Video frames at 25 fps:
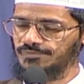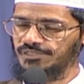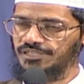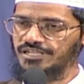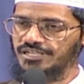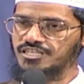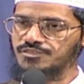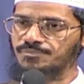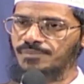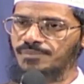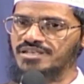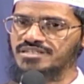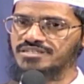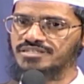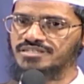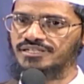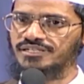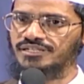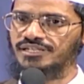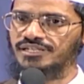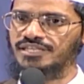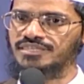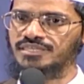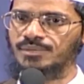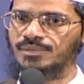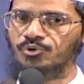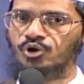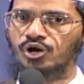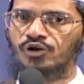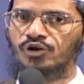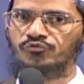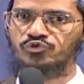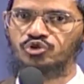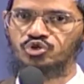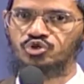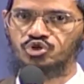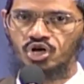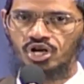It's mentioned in the book
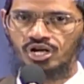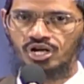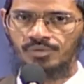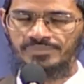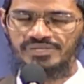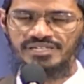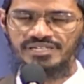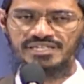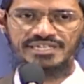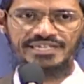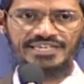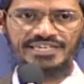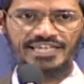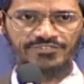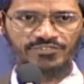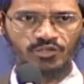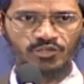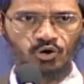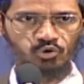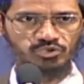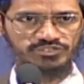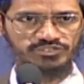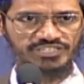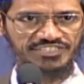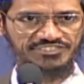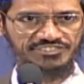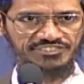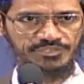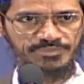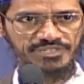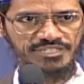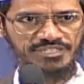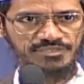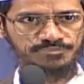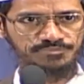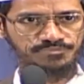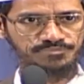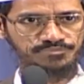of Deuteronomy in the Old
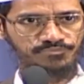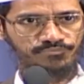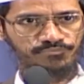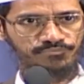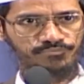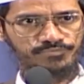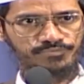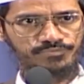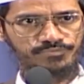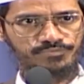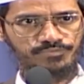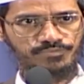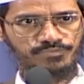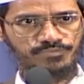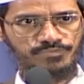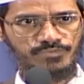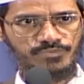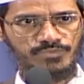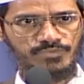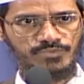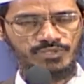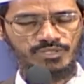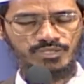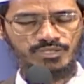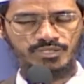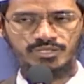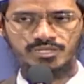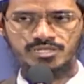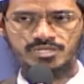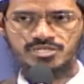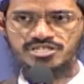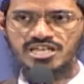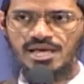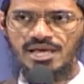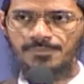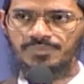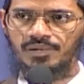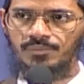Testament,
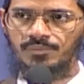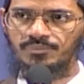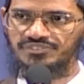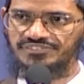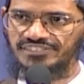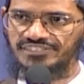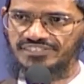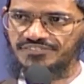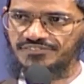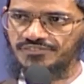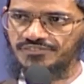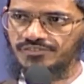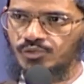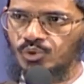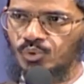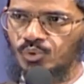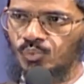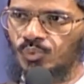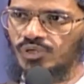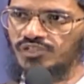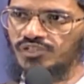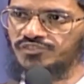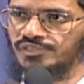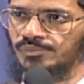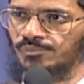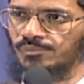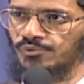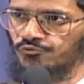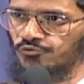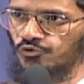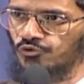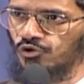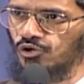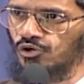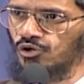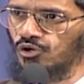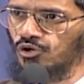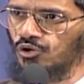chapter number 6, verse number
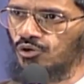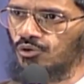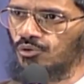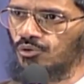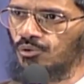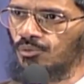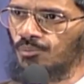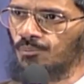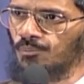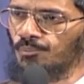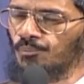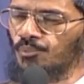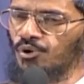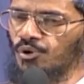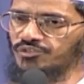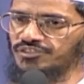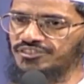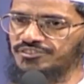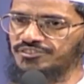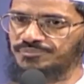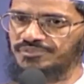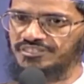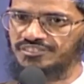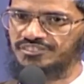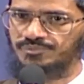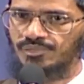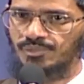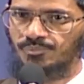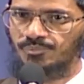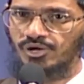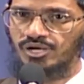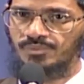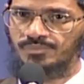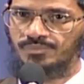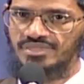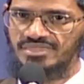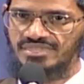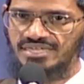4. Moses, peace be
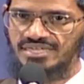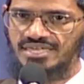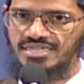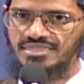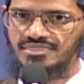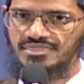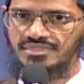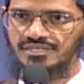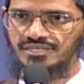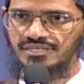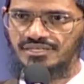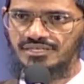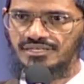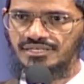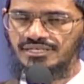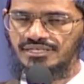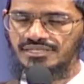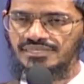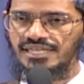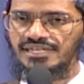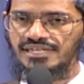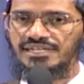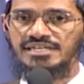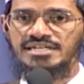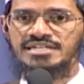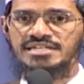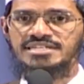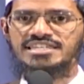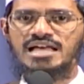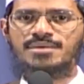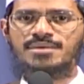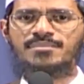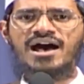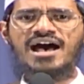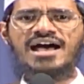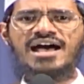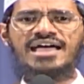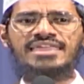upon him, says that
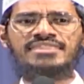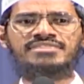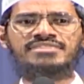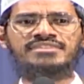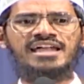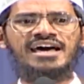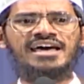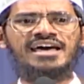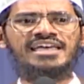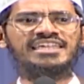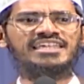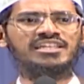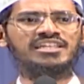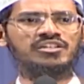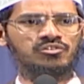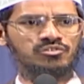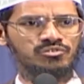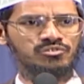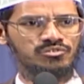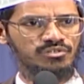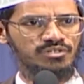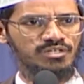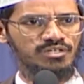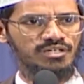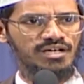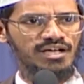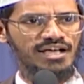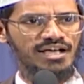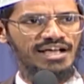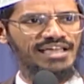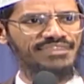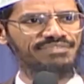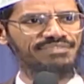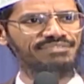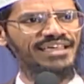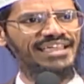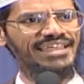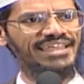Shama Israelo
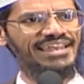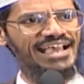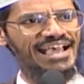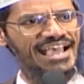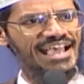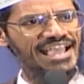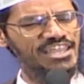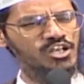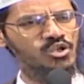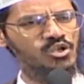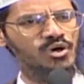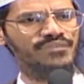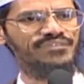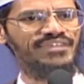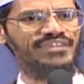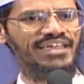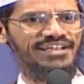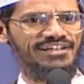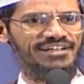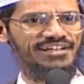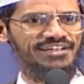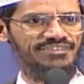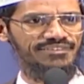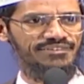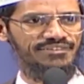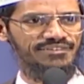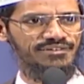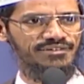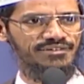Adnai Lahaino Adnai Khad.